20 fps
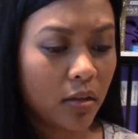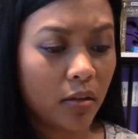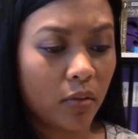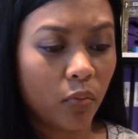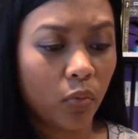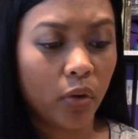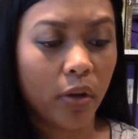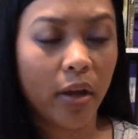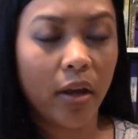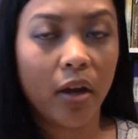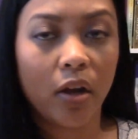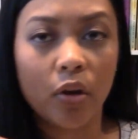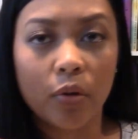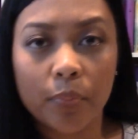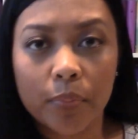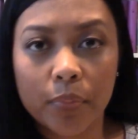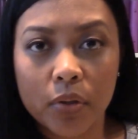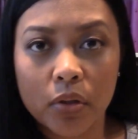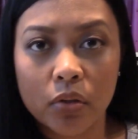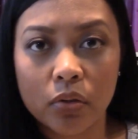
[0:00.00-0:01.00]
will
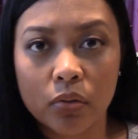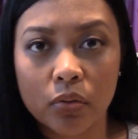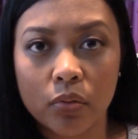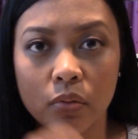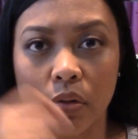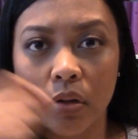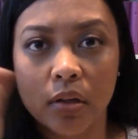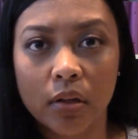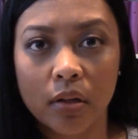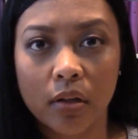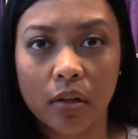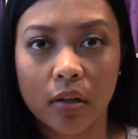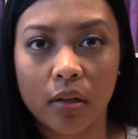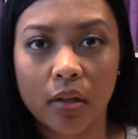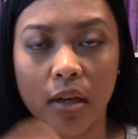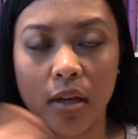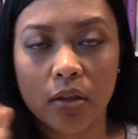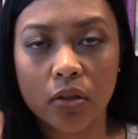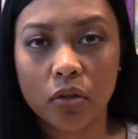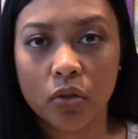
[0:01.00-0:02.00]
help you
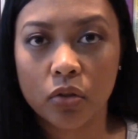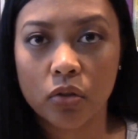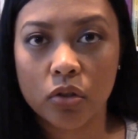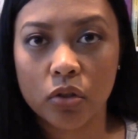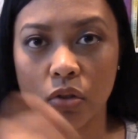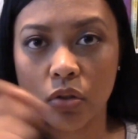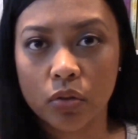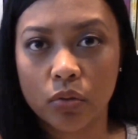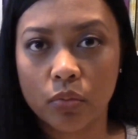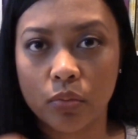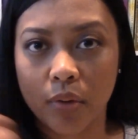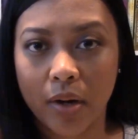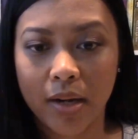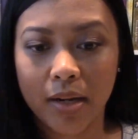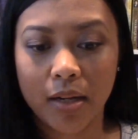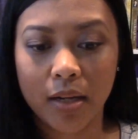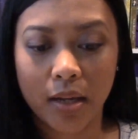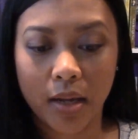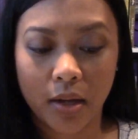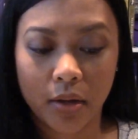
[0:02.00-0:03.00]
get used to
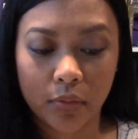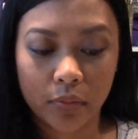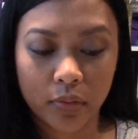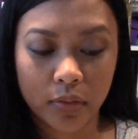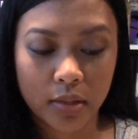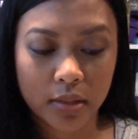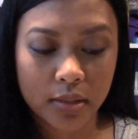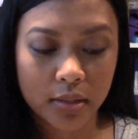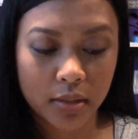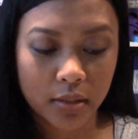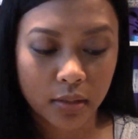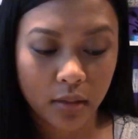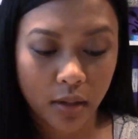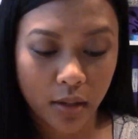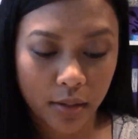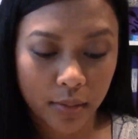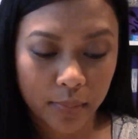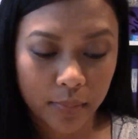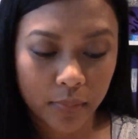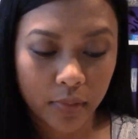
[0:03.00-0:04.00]
writing out these
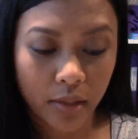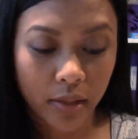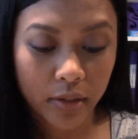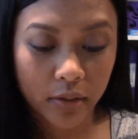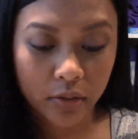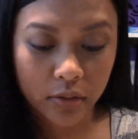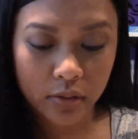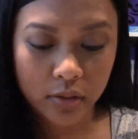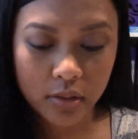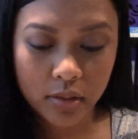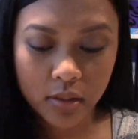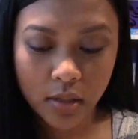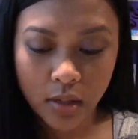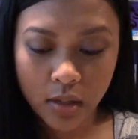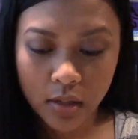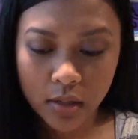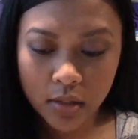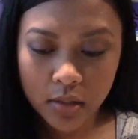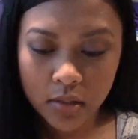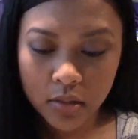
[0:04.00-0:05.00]
letters.
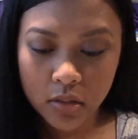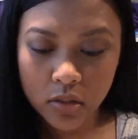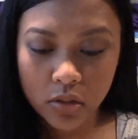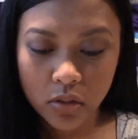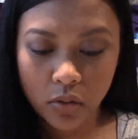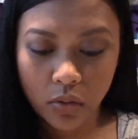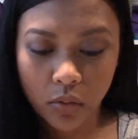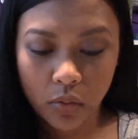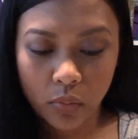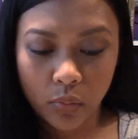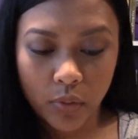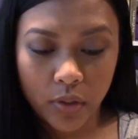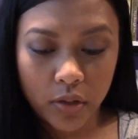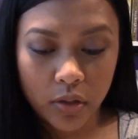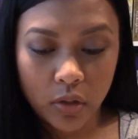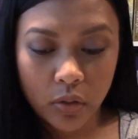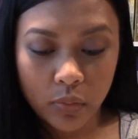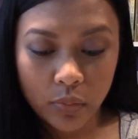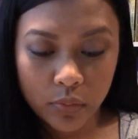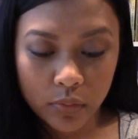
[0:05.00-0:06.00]
So what
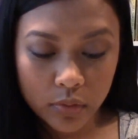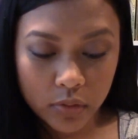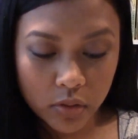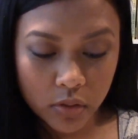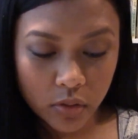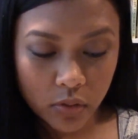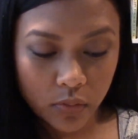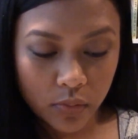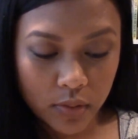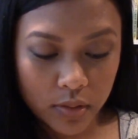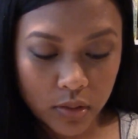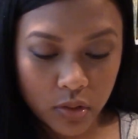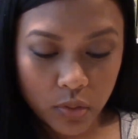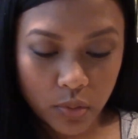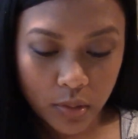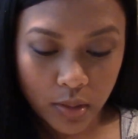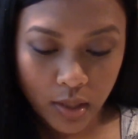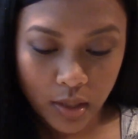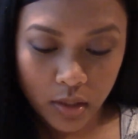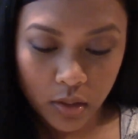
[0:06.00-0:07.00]
you will do is you
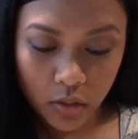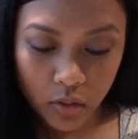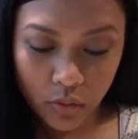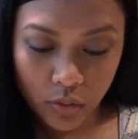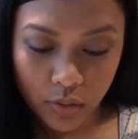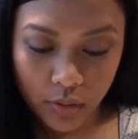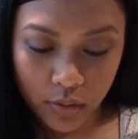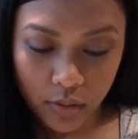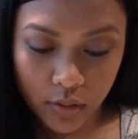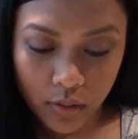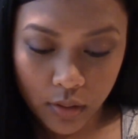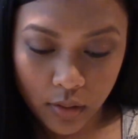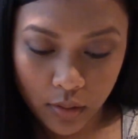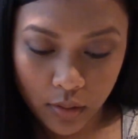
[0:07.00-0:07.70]
get your